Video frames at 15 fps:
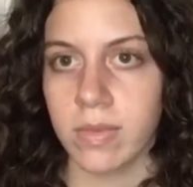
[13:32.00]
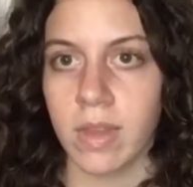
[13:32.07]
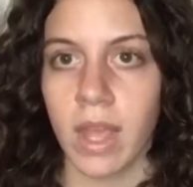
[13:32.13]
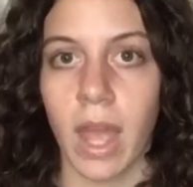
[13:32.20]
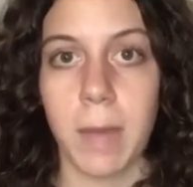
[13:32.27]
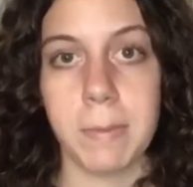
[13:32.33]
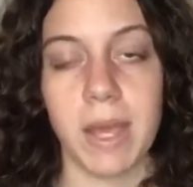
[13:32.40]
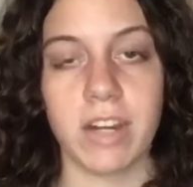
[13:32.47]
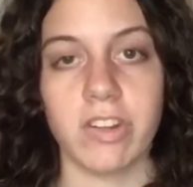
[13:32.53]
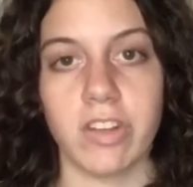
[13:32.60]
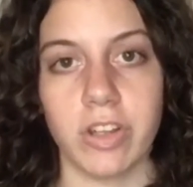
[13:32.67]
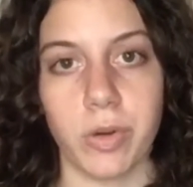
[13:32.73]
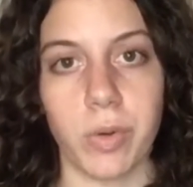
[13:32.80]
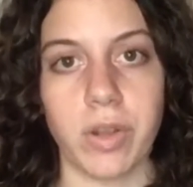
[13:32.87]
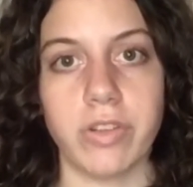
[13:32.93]
I'm actually
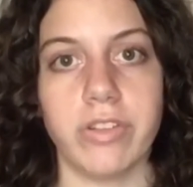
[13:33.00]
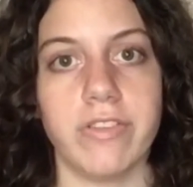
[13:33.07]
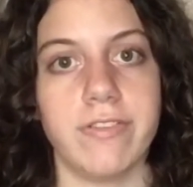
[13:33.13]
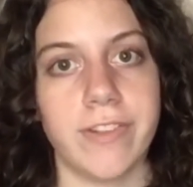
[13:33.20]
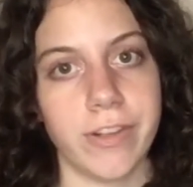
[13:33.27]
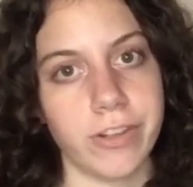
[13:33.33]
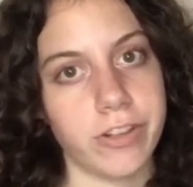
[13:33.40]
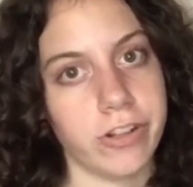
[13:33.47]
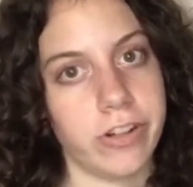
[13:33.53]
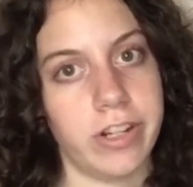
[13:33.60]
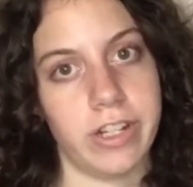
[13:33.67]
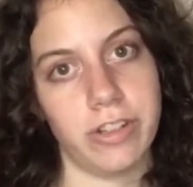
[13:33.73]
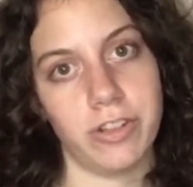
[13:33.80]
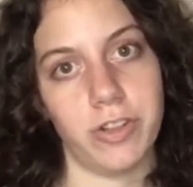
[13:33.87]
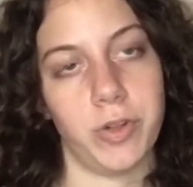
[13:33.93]
going to filter
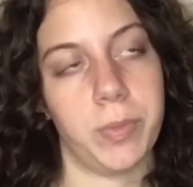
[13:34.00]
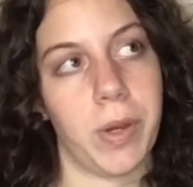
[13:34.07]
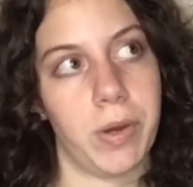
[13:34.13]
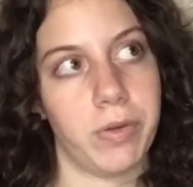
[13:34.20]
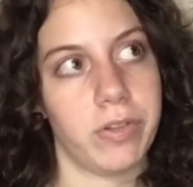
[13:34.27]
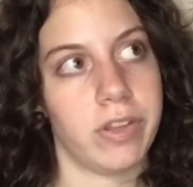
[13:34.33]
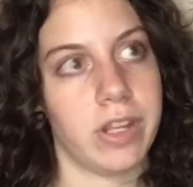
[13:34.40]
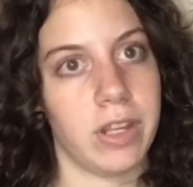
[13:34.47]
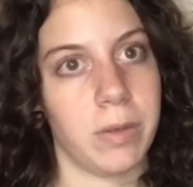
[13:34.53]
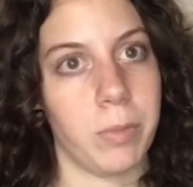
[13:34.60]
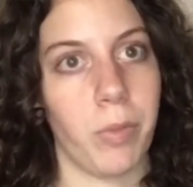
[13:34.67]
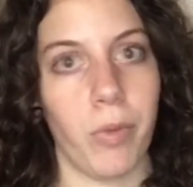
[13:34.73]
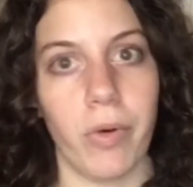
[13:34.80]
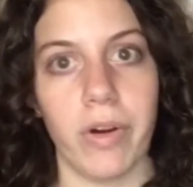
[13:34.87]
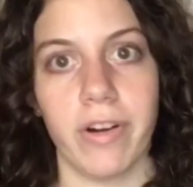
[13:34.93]
into posting
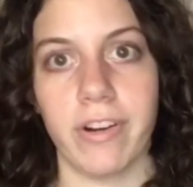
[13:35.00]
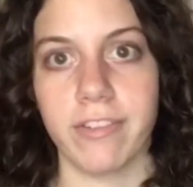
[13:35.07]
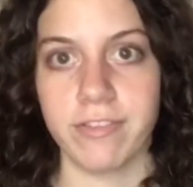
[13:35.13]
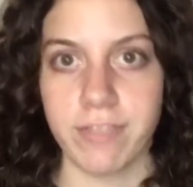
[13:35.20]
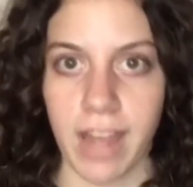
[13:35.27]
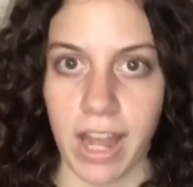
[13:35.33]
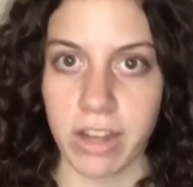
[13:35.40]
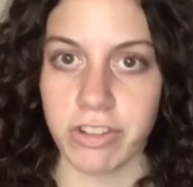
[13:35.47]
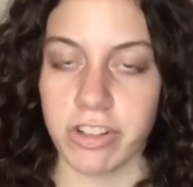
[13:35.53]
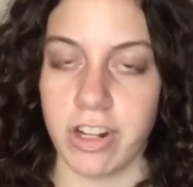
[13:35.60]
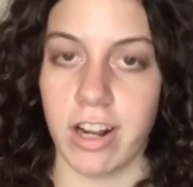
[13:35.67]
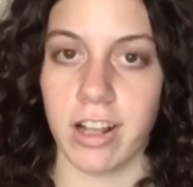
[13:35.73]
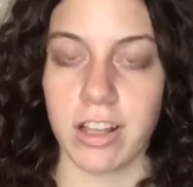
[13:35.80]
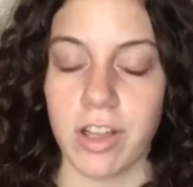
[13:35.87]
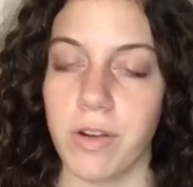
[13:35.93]
more fashion
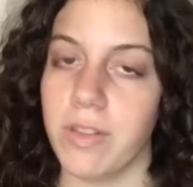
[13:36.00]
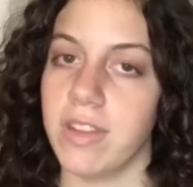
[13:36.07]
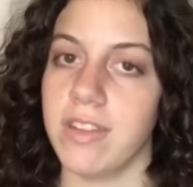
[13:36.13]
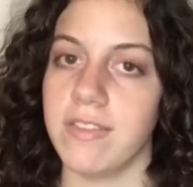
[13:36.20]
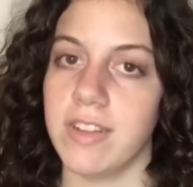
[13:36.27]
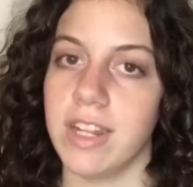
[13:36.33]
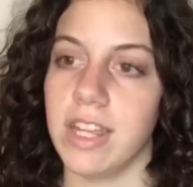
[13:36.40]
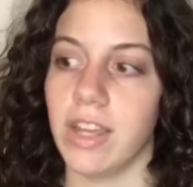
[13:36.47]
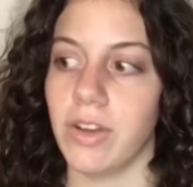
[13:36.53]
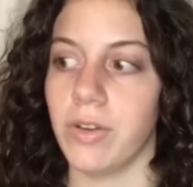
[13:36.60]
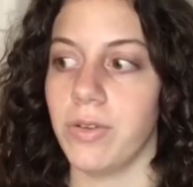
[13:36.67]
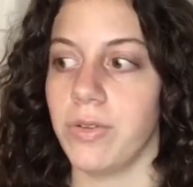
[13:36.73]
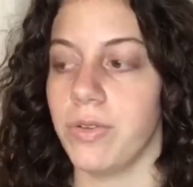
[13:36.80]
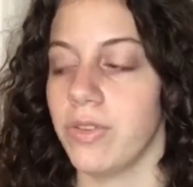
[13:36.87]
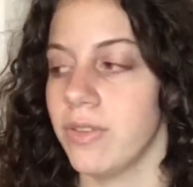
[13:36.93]
and clothing
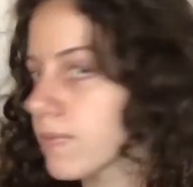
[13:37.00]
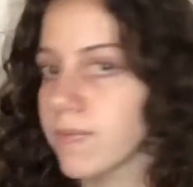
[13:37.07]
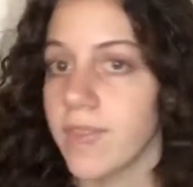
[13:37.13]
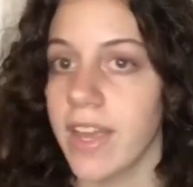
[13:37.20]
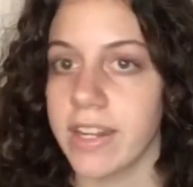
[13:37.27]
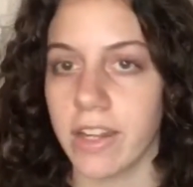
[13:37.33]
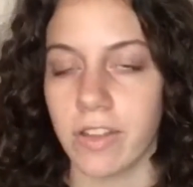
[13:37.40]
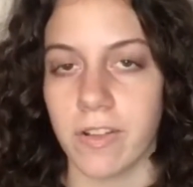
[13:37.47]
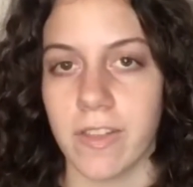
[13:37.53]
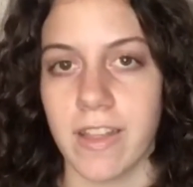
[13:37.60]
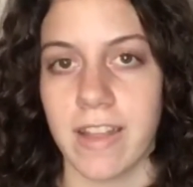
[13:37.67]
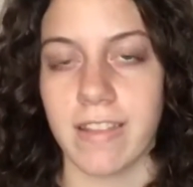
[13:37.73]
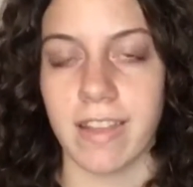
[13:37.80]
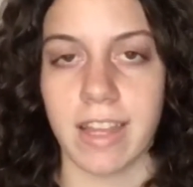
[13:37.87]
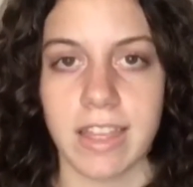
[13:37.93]
videos and other
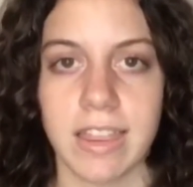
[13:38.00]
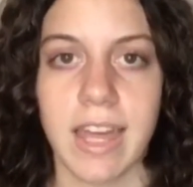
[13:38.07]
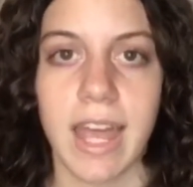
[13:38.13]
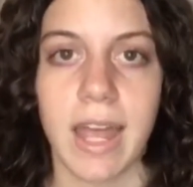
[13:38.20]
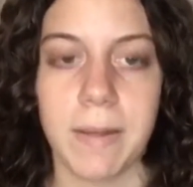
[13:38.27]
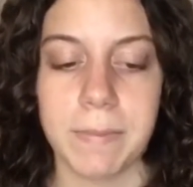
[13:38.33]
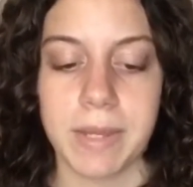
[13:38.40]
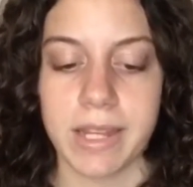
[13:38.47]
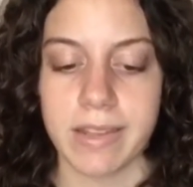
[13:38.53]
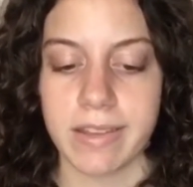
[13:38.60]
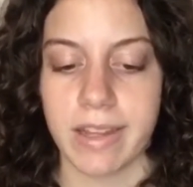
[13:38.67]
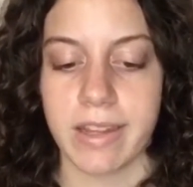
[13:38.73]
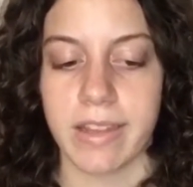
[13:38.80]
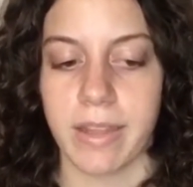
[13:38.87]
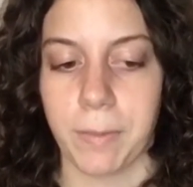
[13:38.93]
things like that, because
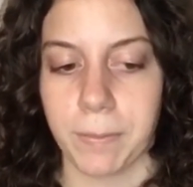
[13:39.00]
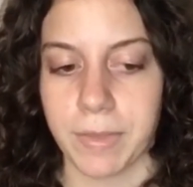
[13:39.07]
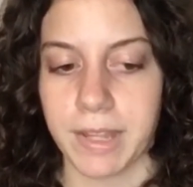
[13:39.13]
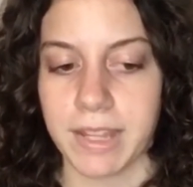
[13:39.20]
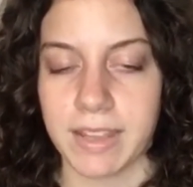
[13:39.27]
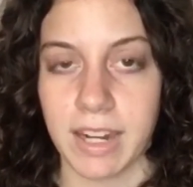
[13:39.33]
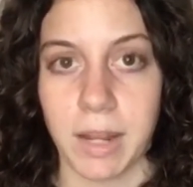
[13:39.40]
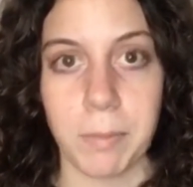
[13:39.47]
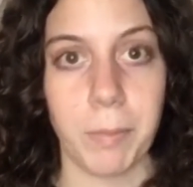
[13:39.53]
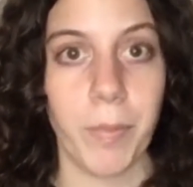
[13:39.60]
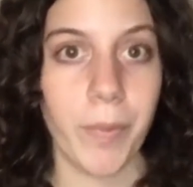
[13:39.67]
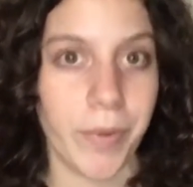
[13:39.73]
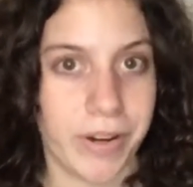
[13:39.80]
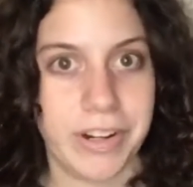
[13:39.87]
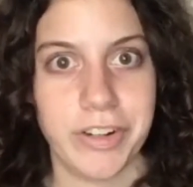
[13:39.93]
that's something that I'm
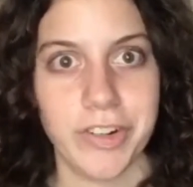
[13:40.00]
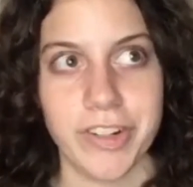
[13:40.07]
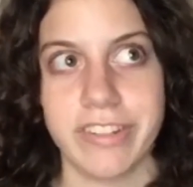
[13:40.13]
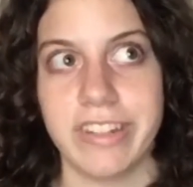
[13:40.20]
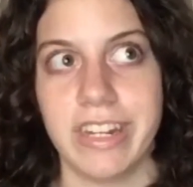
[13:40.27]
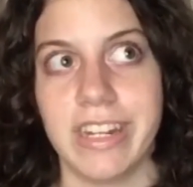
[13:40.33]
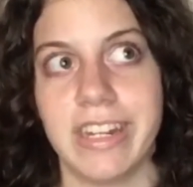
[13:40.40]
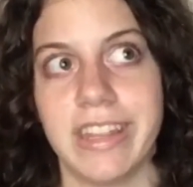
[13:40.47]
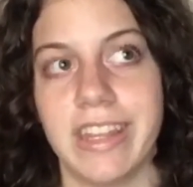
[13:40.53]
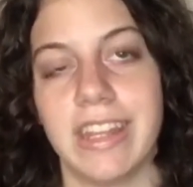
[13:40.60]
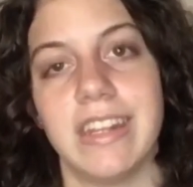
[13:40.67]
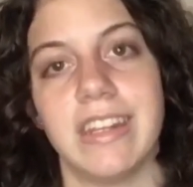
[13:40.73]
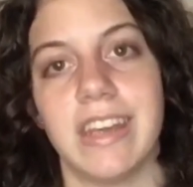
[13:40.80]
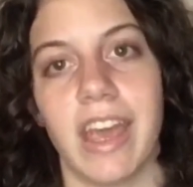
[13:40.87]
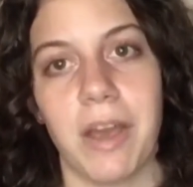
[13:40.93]
more interested in
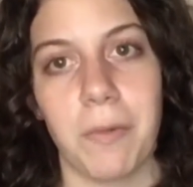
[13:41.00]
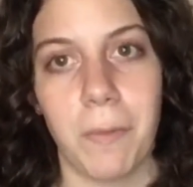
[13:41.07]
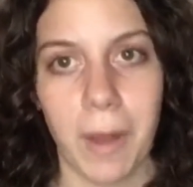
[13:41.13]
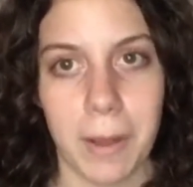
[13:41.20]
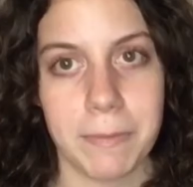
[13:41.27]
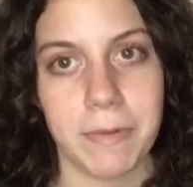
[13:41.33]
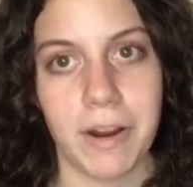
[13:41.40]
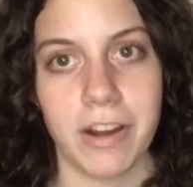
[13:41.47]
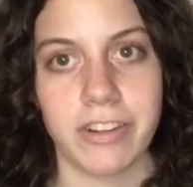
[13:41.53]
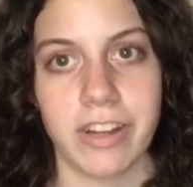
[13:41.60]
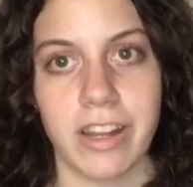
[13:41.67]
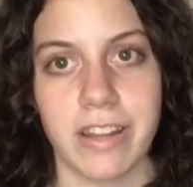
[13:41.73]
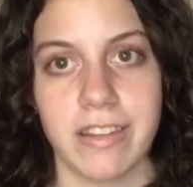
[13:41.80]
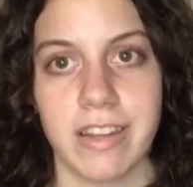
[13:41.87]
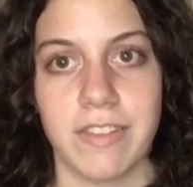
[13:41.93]
than DIY
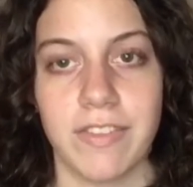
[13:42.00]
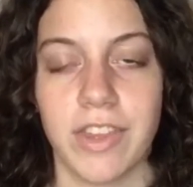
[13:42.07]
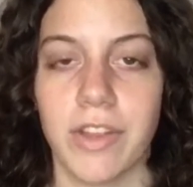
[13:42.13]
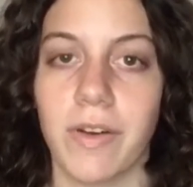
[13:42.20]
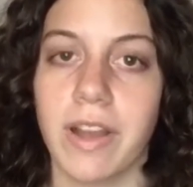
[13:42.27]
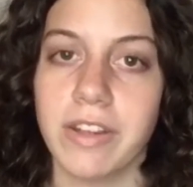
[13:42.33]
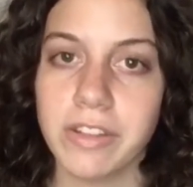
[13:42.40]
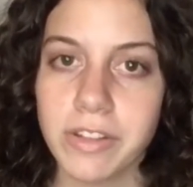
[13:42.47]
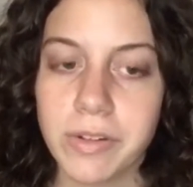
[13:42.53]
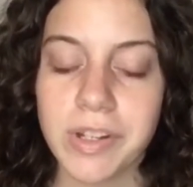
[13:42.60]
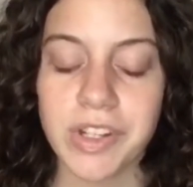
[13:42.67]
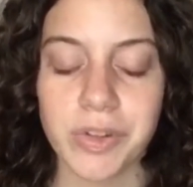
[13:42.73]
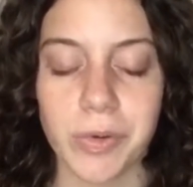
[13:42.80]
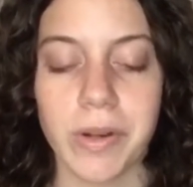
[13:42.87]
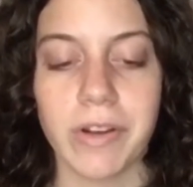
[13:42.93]
projects, even though I do
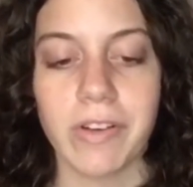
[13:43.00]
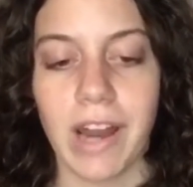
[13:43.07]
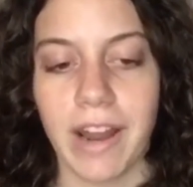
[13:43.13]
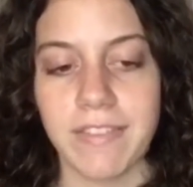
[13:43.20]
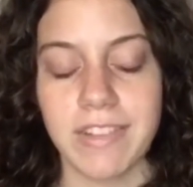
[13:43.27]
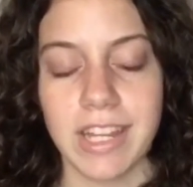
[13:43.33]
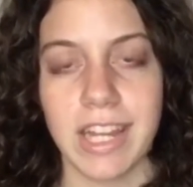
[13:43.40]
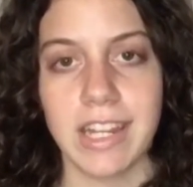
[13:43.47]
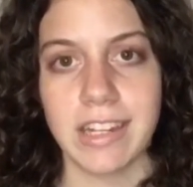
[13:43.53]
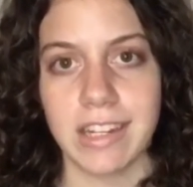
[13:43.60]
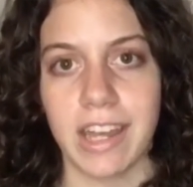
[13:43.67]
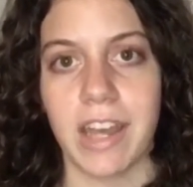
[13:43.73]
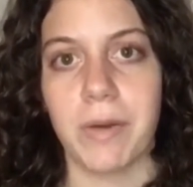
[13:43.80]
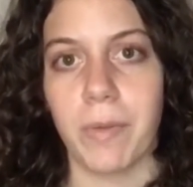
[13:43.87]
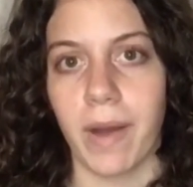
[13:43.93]
enjoy crafting and
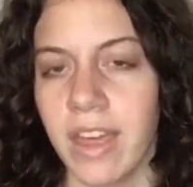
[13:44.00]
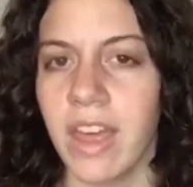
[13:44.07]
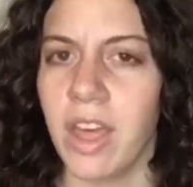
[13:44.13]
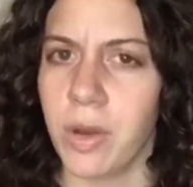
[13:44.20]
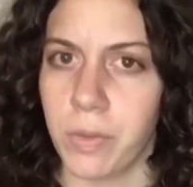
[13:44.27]
DIY,